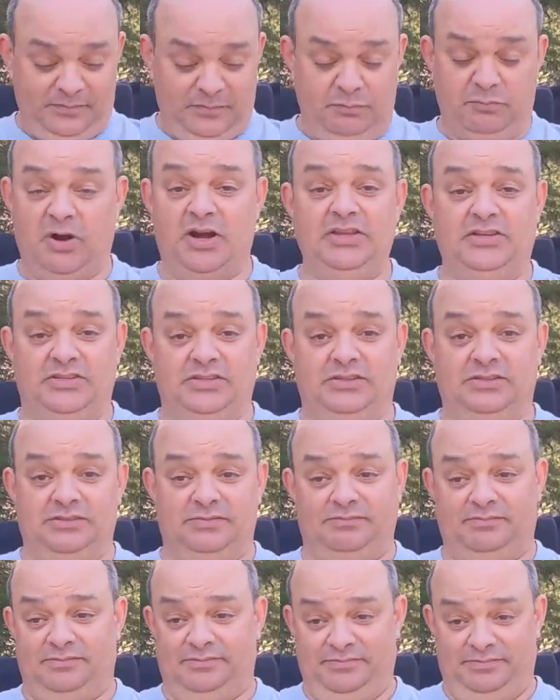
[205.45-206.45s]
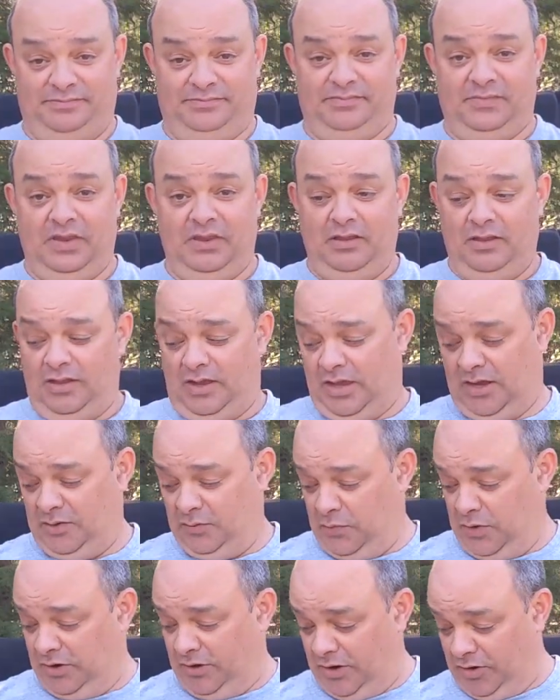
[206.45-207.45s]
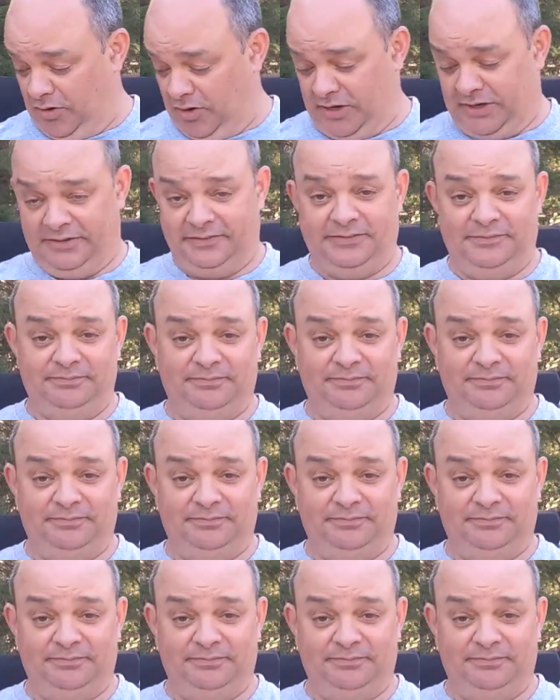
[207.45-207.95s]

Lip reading: Price and where I got it.